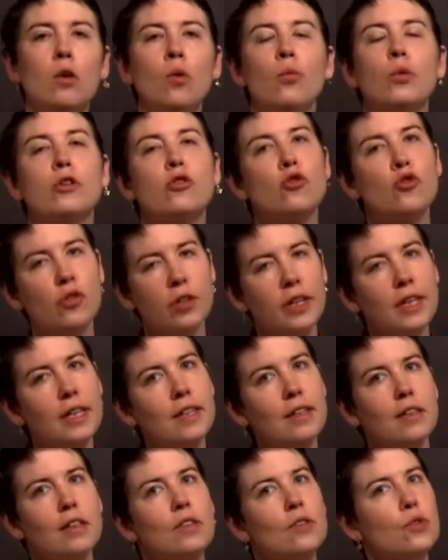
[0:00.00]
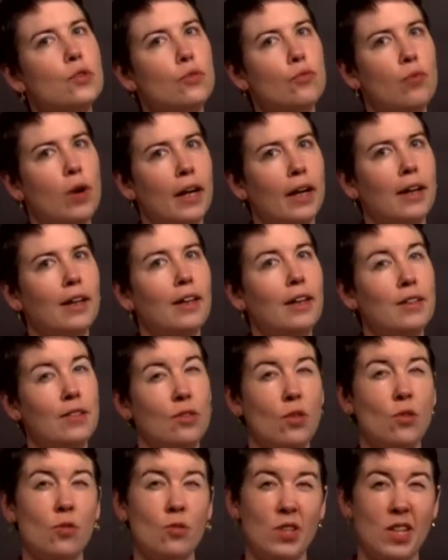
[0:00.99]
What's tricky is to recognize
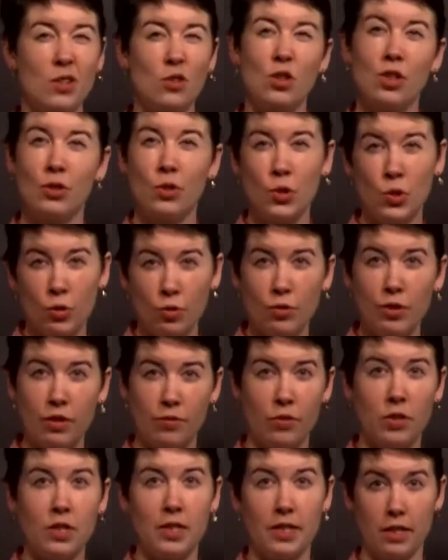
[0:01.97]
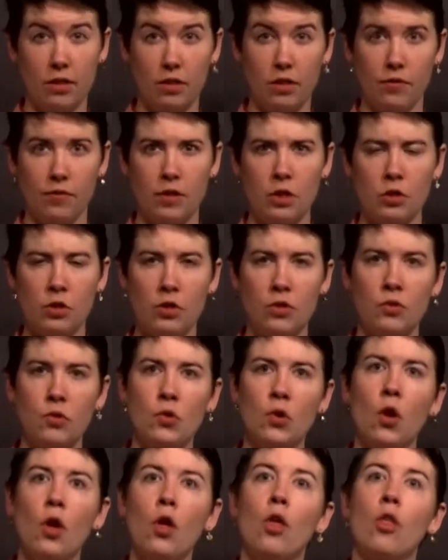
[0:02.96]
that there's actually two different delta
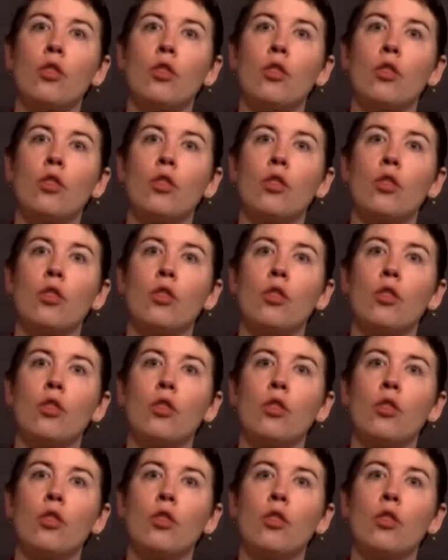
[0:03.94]
functions.